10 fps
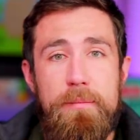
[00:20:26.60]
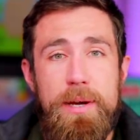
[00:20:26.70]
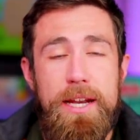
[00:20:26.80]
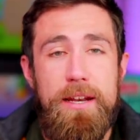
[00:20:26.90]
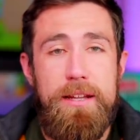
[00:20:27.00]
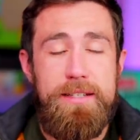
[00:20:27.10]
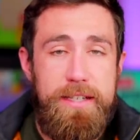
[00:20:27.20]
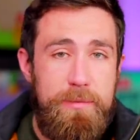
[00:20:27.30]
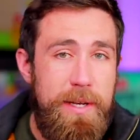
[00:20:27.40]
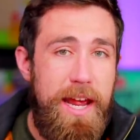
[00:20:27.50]
But this
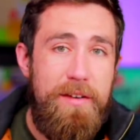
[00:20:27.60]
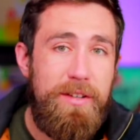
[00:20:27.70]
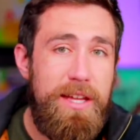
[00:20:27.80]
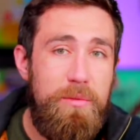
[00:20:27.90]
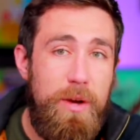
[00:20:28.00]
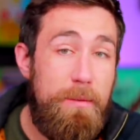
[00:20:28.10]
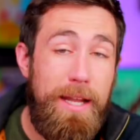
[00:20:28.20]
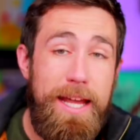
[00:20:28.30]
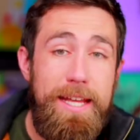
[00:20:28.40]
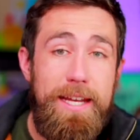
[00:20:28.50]
has been heavily wet
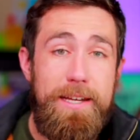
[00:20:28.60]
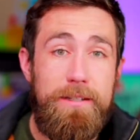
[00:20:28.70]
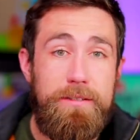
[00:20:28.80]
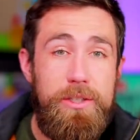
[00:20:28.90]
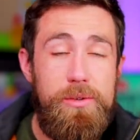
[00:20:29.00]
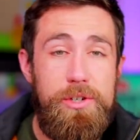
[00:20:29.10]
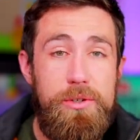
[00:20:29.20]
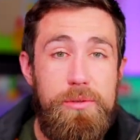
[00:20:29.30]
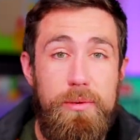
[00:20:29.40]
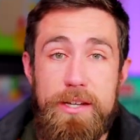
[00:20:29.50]
blanketed due
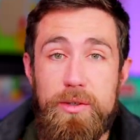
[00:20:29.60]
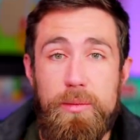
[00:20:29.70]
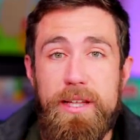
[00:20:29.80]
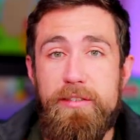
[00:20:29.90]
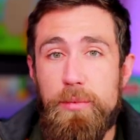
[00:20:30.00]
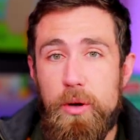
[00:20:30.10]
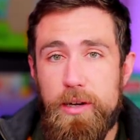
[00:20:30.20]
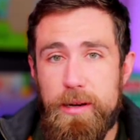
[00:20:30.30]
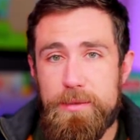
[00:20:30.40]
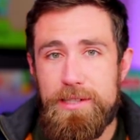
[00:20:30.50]
to rental relief
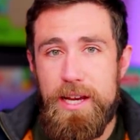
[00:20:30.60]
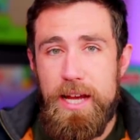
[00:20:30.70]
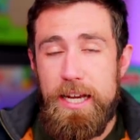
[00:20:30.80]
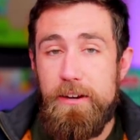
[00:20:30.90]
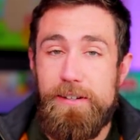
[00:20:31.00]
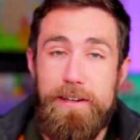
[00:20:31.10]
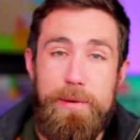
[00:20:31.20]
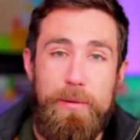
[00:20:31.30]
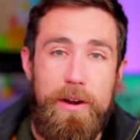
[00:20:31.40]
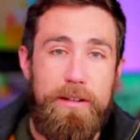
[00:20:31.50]
programs. Now, don't get
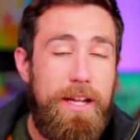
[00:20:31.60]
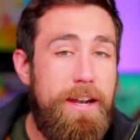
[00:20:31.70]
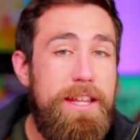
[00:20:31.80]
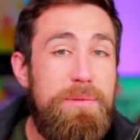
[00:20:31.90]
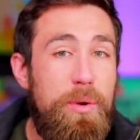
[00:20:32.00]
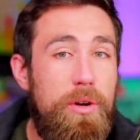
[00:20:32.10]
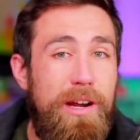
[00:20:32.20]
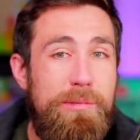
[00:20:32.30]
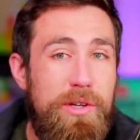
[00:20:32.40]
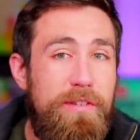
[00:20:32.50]
me wrong, a lot of these
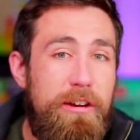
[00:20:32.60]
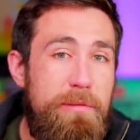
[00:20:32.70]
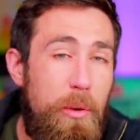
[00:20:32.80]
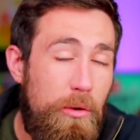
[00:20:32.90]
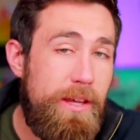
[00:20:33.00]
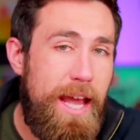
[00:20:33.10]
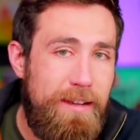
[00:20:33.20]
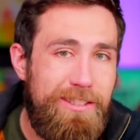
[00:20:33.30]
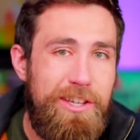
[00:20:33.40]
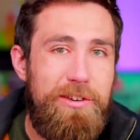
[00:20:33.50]
programs are very poorly
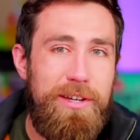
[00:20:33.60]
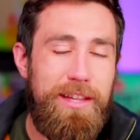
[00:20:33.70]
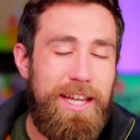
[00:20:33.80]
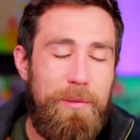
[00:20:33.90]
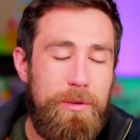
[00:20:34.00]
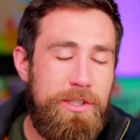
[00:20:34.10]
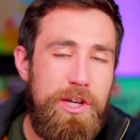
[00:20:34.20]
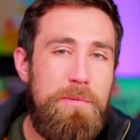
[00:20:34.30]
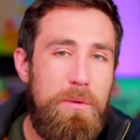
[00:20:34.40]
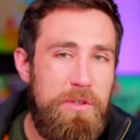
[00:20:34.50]
executed. They come with
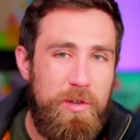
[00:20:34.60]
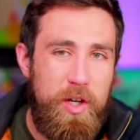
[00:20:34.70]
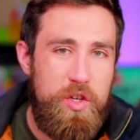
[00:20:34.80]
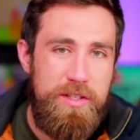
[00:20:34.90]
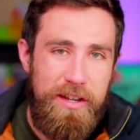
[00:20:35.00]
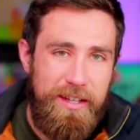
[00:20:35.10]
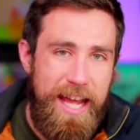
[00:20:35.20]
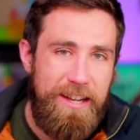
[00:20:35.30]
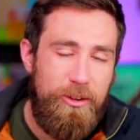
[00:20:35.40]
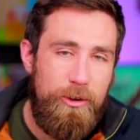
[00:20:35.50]
stupid restrictions on
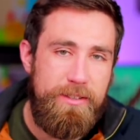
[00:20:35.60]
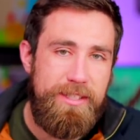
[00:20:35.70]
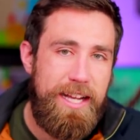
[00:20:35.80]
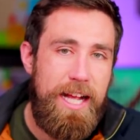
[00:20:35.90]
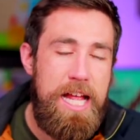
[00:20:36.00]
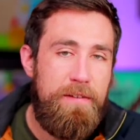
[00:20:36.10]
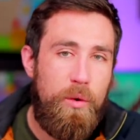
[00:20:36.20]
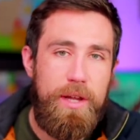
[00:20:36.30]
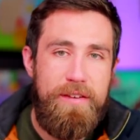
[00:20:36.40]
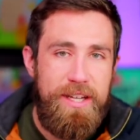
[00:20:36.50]
landlords, like
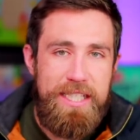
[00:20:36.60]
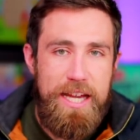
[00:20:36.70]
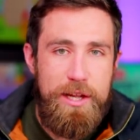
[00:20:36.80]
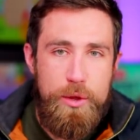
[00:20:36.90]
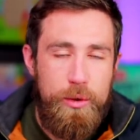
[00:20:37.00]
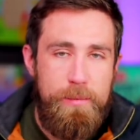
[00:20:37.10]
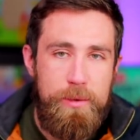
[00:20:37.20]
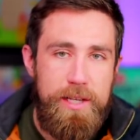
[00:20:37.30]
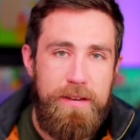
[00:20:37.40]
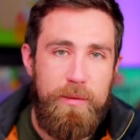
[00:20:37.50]
forgiving 10 to
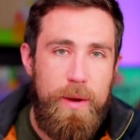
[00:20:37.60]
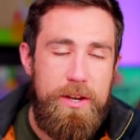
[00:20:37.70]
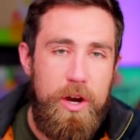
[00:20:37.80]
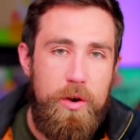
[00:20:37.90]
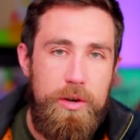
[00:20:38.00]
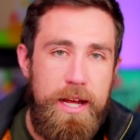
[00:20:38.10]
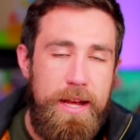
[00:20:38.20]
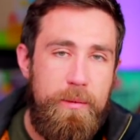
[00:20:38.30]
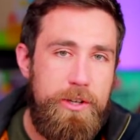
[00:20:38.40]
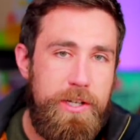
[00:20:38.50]
30% of the rent owed,
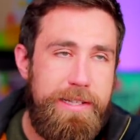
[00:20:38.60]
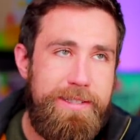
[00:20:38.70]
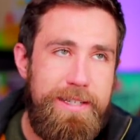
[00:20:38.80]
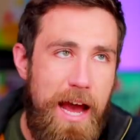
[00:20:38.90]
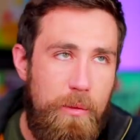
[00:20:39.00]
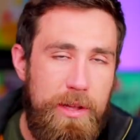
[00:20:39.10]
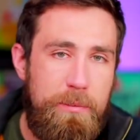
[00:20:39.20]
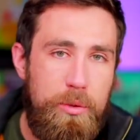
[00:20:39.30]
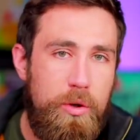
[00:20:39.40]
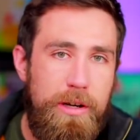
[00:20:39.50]
which is not what the
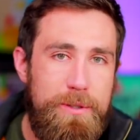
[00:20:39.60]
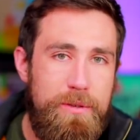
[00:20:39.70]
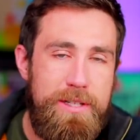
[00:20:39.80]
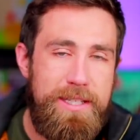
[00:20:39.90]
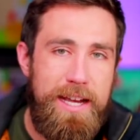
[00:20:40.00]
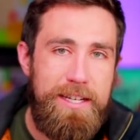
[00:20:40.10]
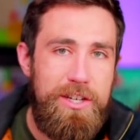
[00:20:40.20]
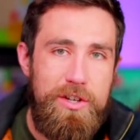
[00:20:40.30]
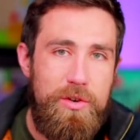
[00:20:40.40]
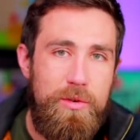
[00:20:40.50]
programs are designed to
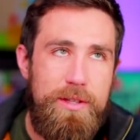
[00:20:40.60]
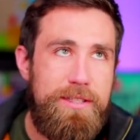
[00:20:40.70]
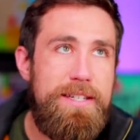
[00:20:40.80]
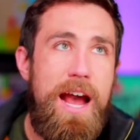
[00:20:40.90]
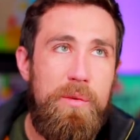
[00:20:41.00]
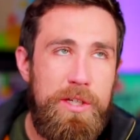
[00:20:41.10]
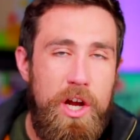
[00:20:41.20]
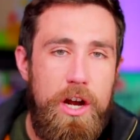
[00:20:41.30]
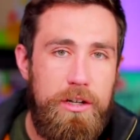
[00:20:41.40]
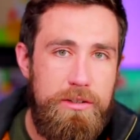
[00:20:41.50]
do. It's not what
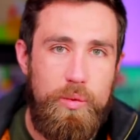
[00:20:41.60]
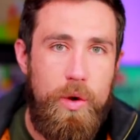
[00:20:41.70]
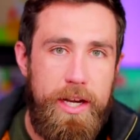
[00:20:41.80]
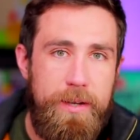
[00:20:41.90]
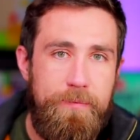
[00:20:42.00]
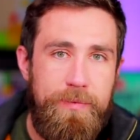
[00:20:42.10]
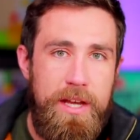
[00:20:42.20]
Congress wanted.